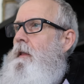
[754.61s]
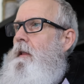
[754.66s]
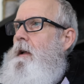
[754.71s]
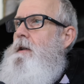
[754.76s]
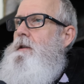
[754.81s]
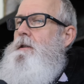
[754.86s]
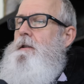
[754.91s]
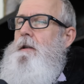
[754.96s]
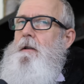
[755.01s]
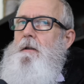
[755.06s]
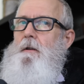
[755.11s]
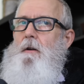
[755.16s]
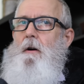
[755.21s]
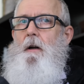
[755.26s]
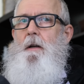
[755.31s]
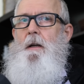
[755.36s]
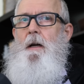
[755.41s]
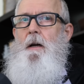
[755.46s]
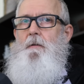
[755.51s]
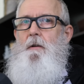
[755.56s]
less than
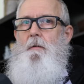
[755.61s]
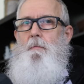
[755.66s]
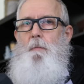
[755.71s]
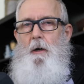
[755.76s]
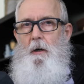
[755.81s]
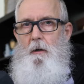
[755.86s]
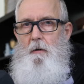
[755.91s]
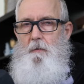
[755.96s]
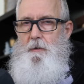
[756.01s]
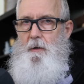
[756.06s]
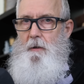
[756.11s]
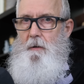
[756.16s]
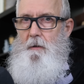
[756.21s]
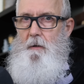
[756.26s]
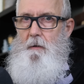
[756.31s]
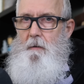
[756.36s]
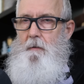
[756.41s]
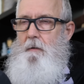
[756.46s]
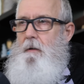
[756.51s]
900 miles on it.